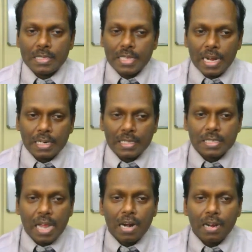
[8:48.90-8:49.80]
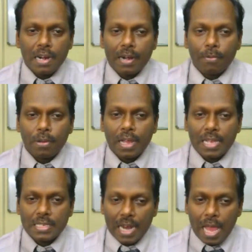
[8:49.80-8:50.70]
select this under network
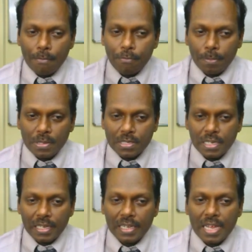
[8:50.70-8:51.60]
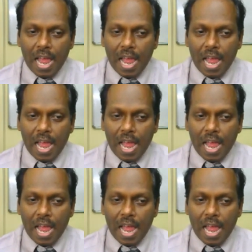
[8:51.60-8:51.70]
as lab VPC